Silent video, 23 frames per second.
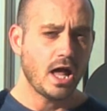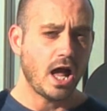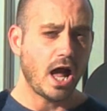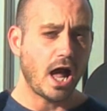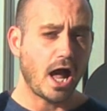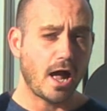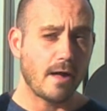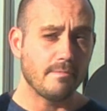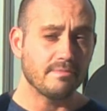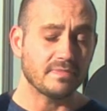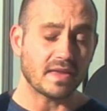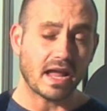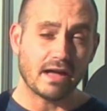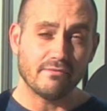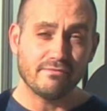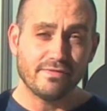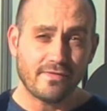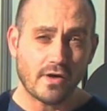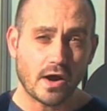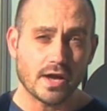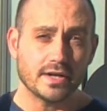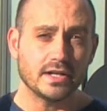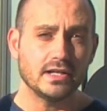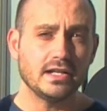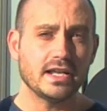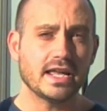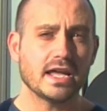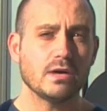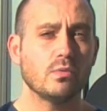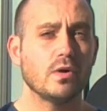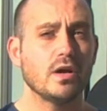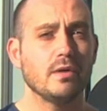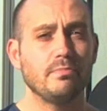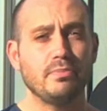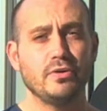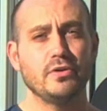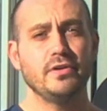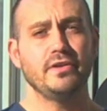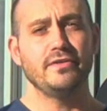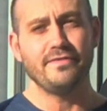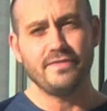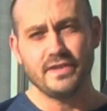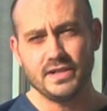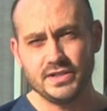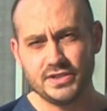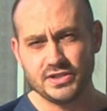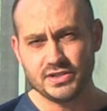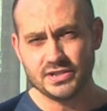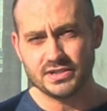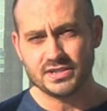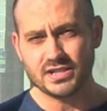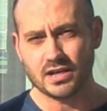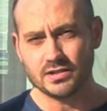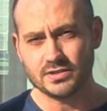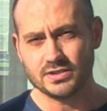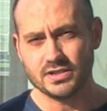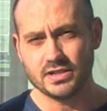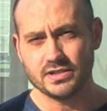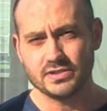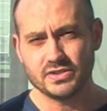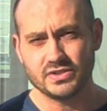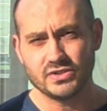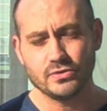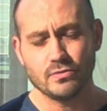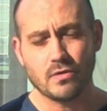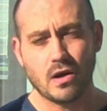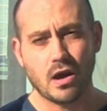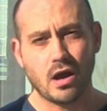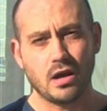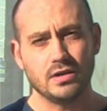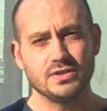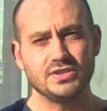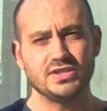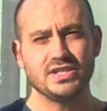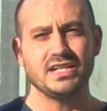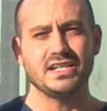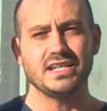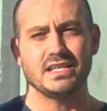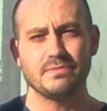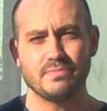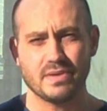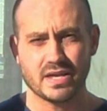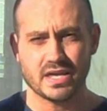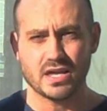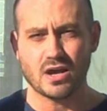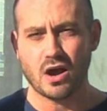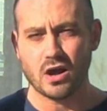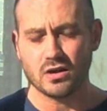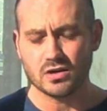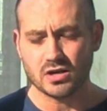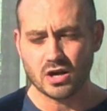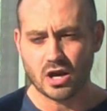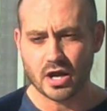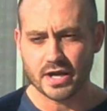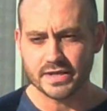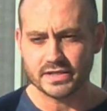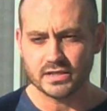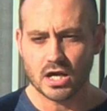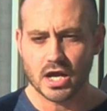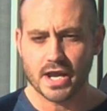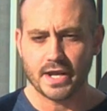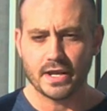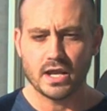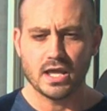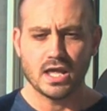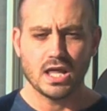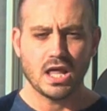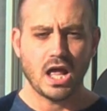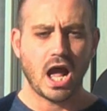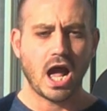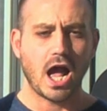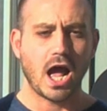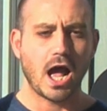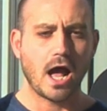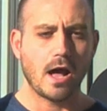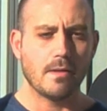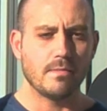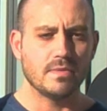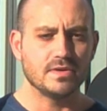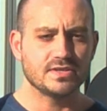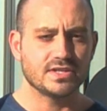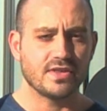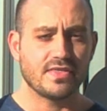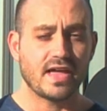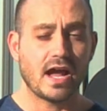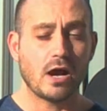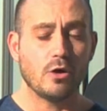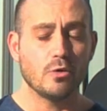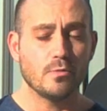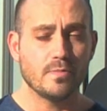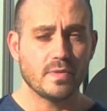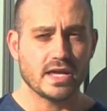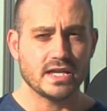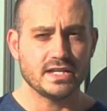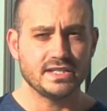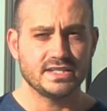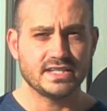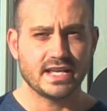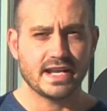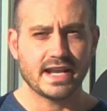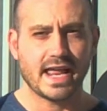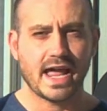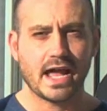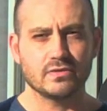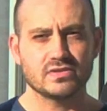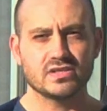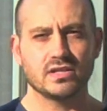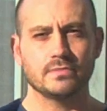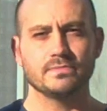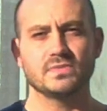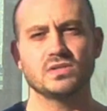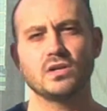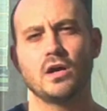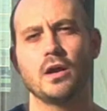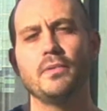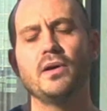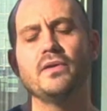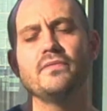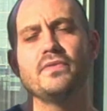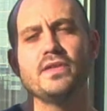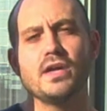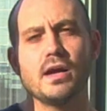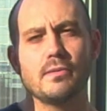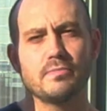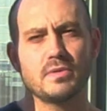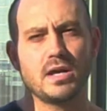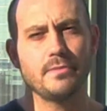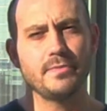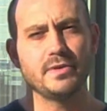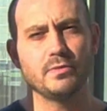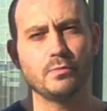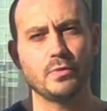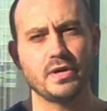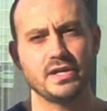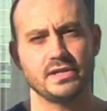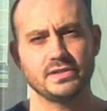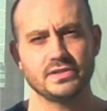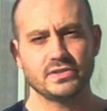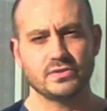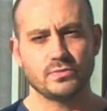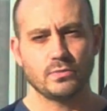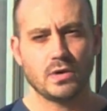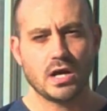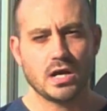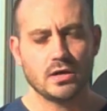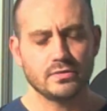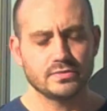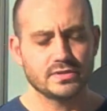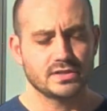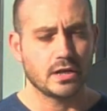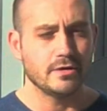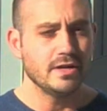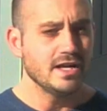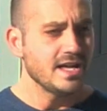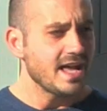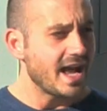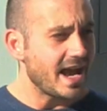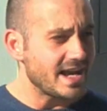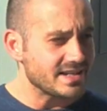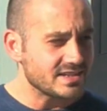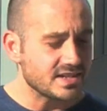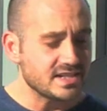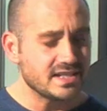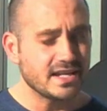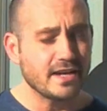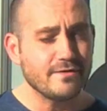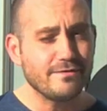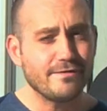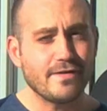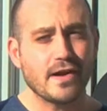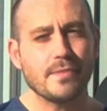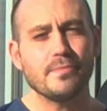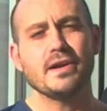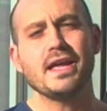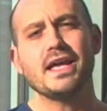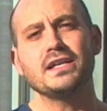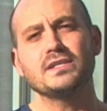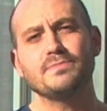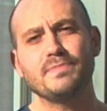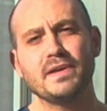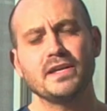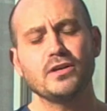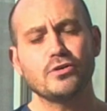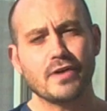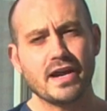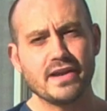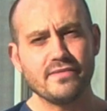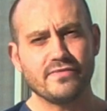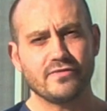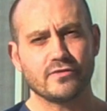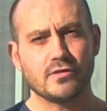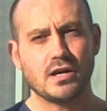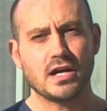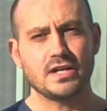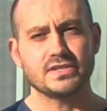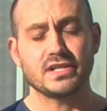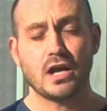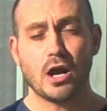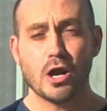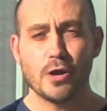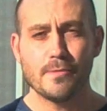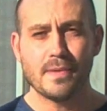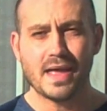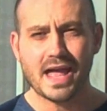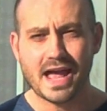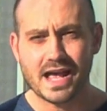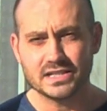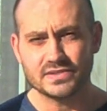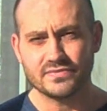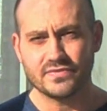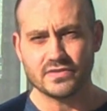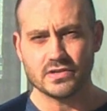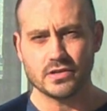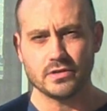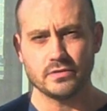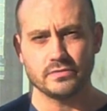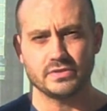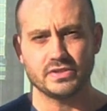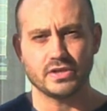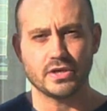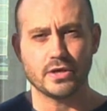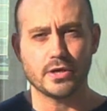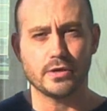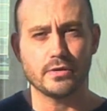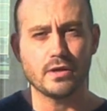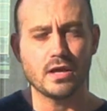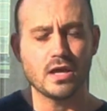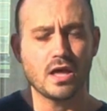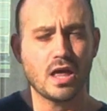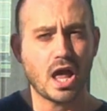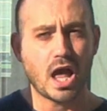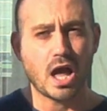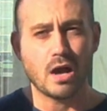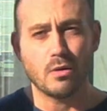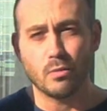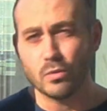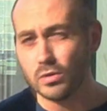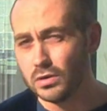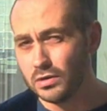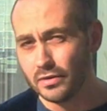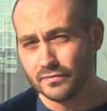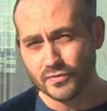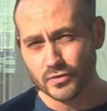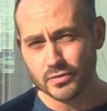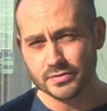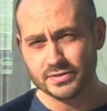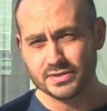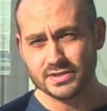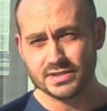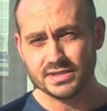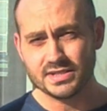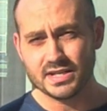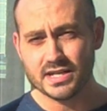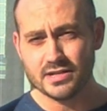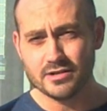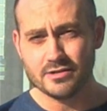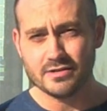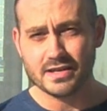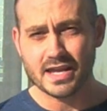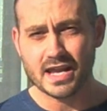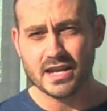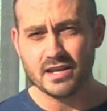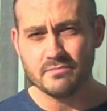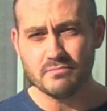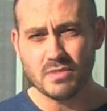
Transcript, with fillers: Um, and finally, we're putting the finishing touches to our GDPR guideline. Um, so that will be sent out sometime over the upcoming weeks as well. So as I said, February has been great for us. I hope it has for you too. Uh, we'll look forward to seeing you again